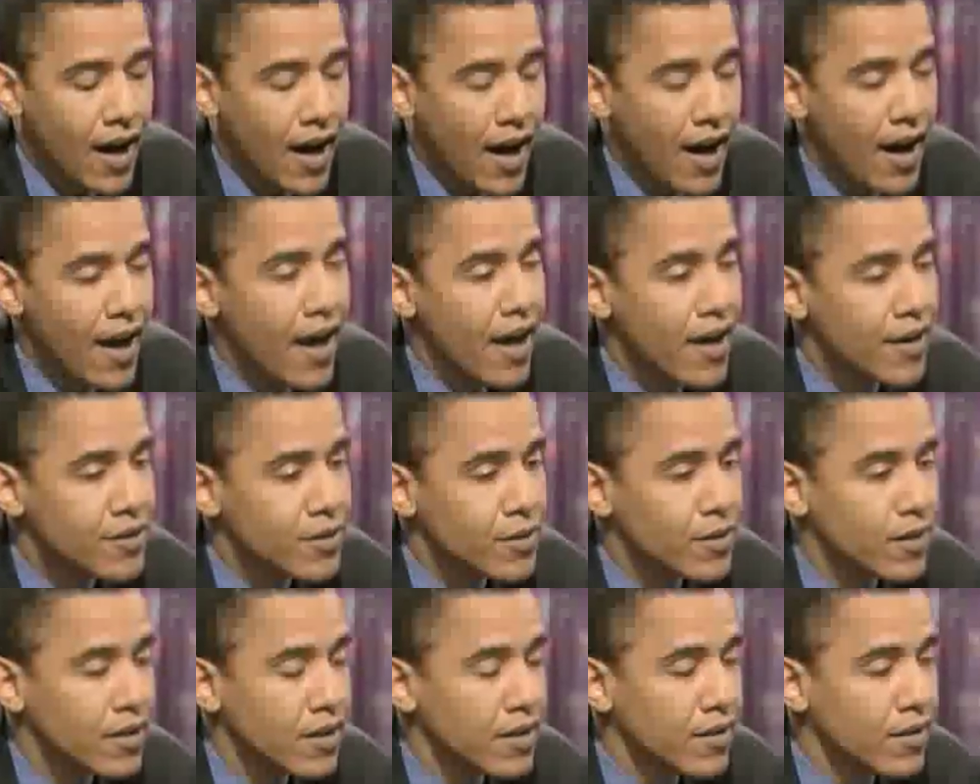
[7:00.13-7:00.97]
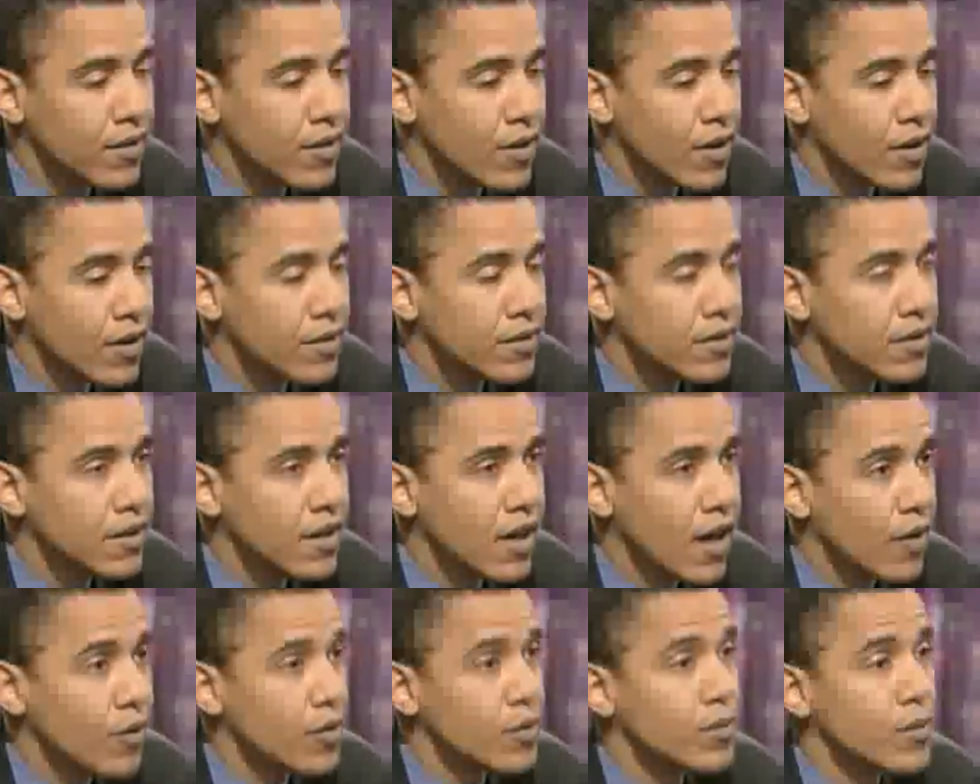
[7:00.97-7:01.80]
I actually thought
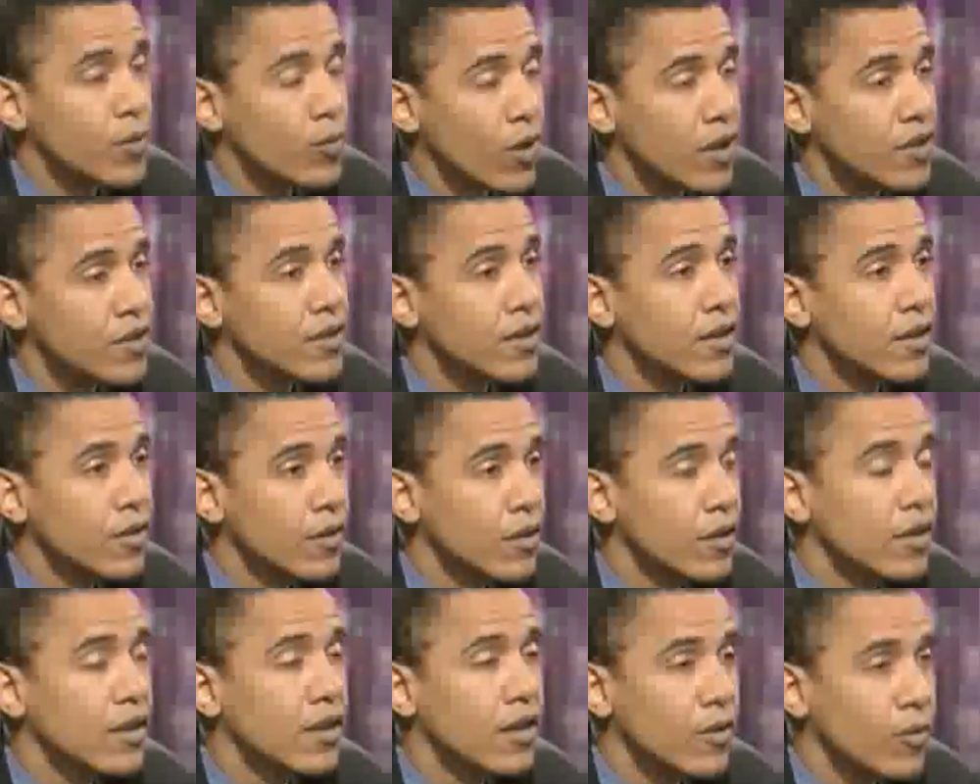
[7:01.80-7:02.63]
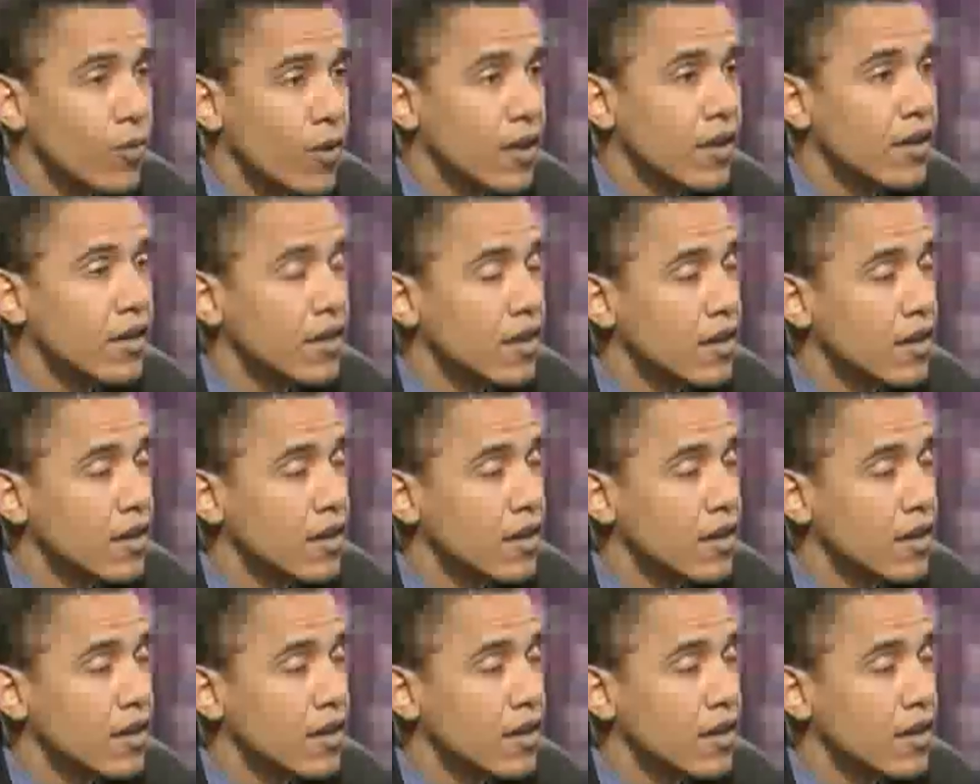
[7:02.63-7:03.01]
Congressman Rush did a good thing running